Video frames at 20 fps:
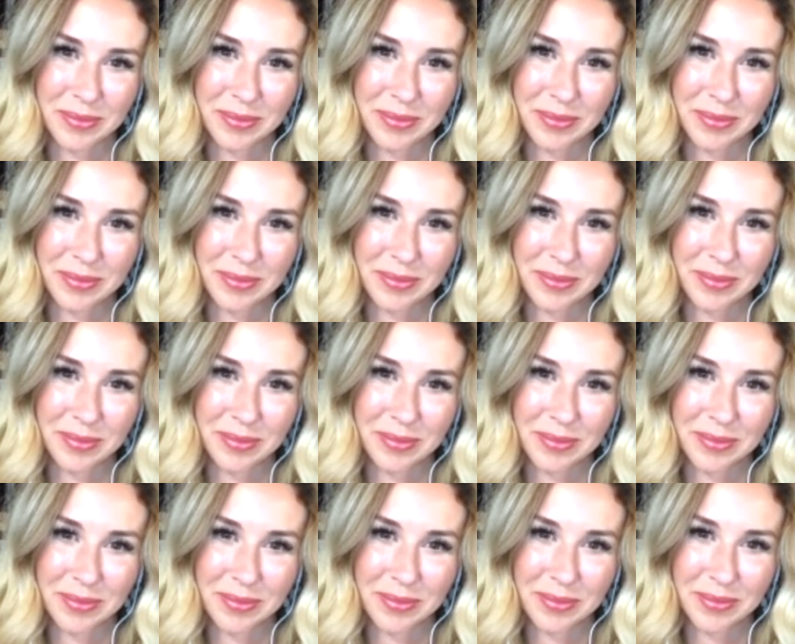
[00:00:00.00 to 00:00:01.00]

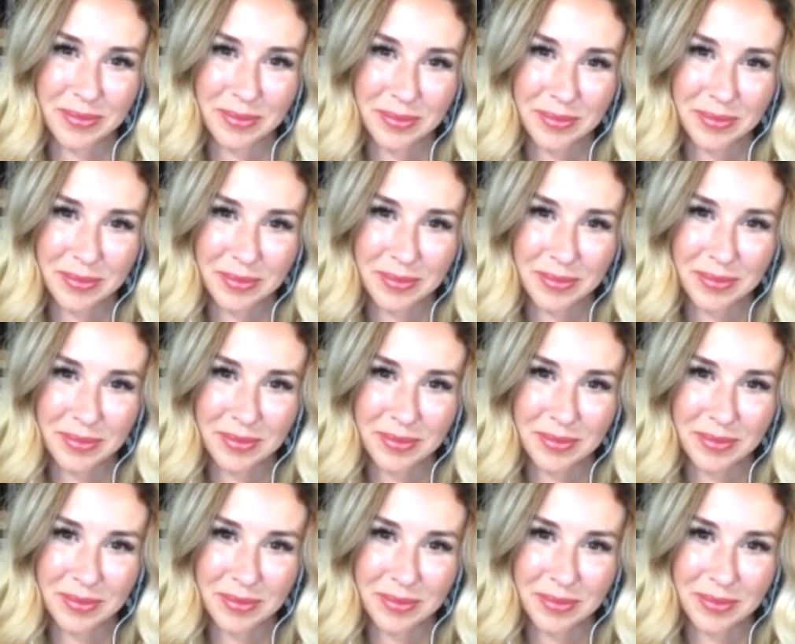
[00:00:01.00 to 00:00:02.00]

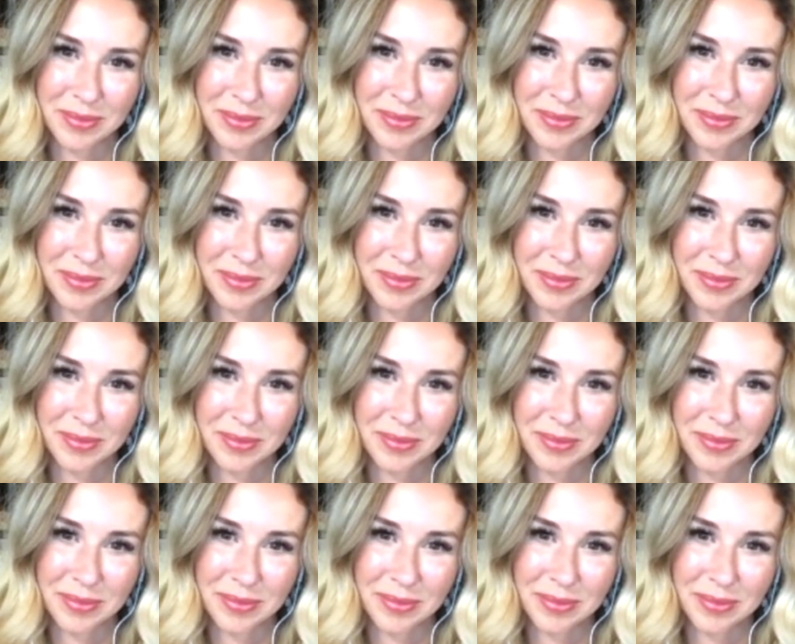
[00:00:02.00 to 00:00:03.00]

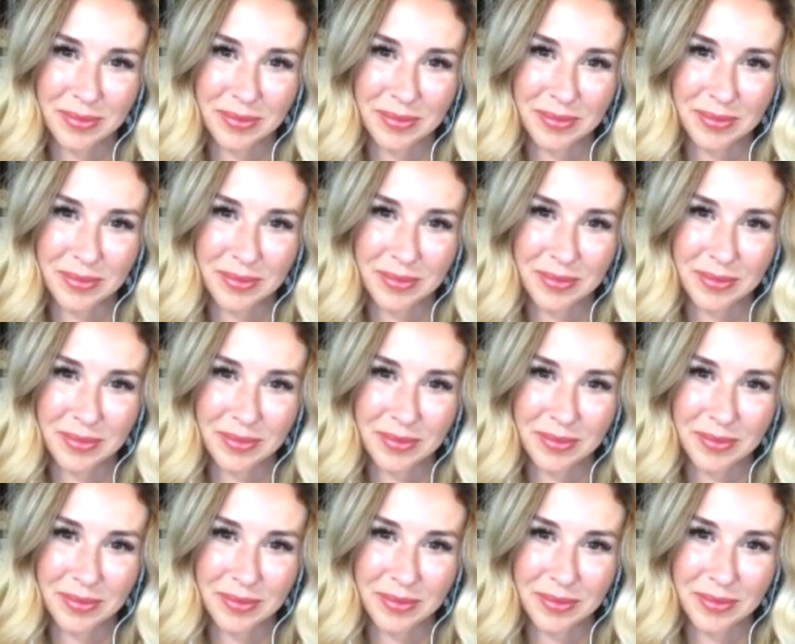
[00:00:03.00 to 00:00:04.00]

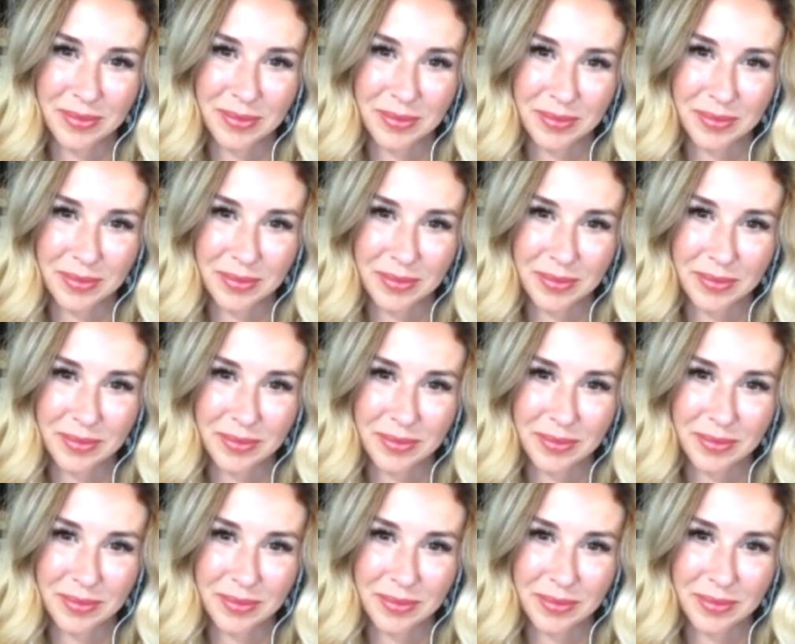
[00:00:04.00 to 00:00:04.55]
(silent)